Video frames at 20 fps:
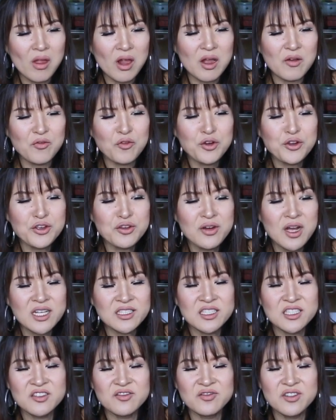for you guys,
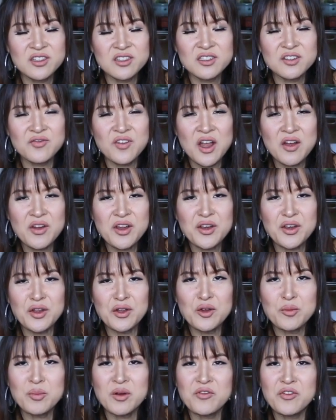this is very
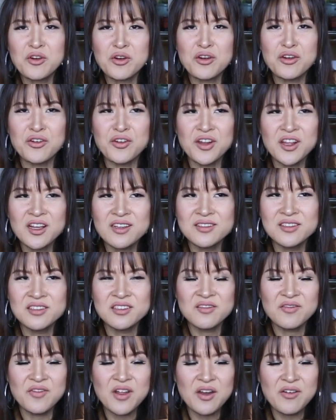new, but for Koreans, this
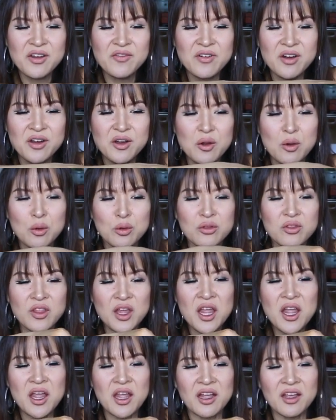is a very, very old
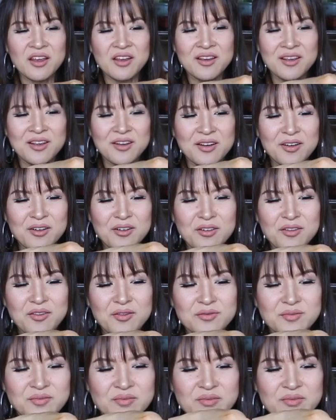thing, you know?